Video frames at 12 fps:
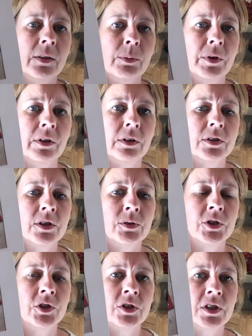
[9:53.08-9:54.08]
other one. So as
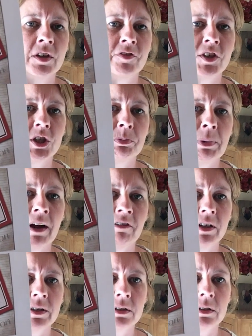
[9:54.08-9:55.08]
soon as I finish
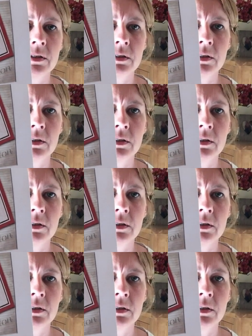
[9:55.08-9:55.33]
Paris,